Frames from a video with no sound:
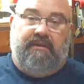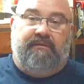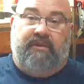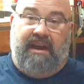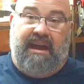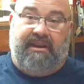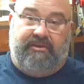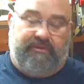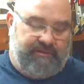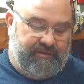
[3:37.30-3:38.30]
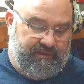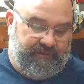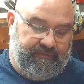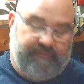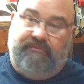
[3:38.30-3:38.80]
For accuracy,
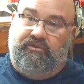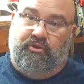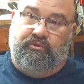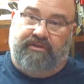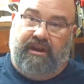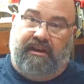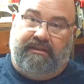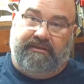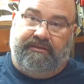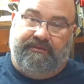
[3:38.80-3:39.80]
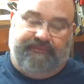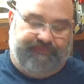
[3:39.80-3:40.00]
new sights,